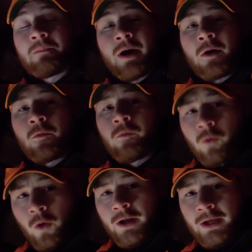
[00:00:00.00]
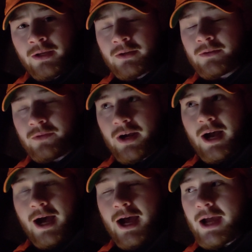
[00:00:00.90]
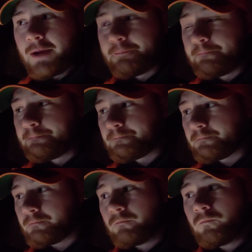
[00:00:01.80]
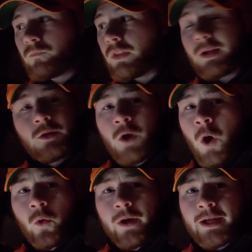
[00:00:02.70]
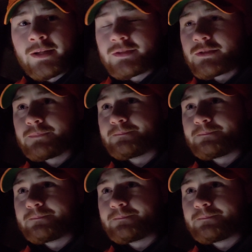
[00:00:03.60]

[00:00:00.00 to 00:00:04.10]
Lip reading: about 40 for a high, no winds,